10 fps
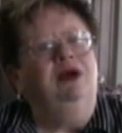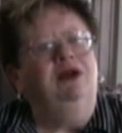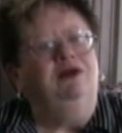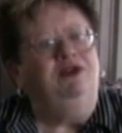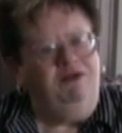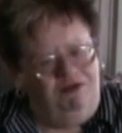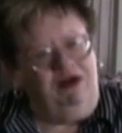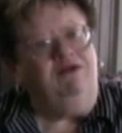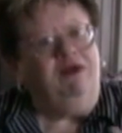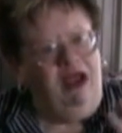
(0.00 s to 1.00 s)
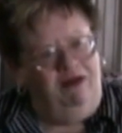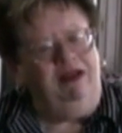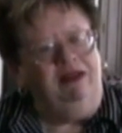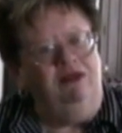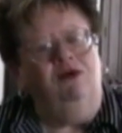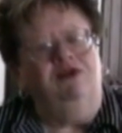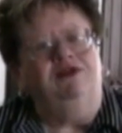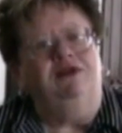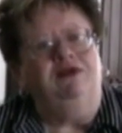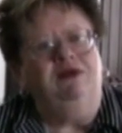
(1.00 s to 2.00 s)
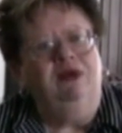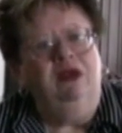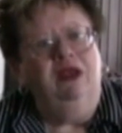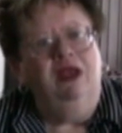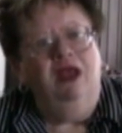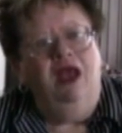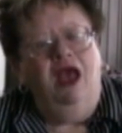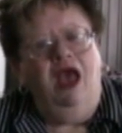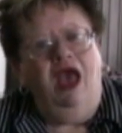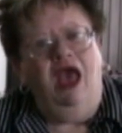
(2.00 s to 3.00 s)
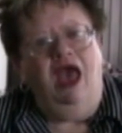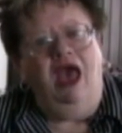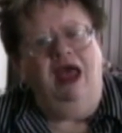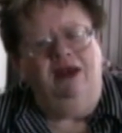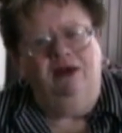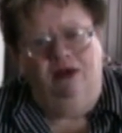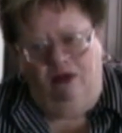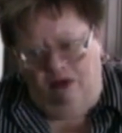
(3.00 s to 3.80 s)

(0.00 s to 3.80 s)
are different, not in the horses. And,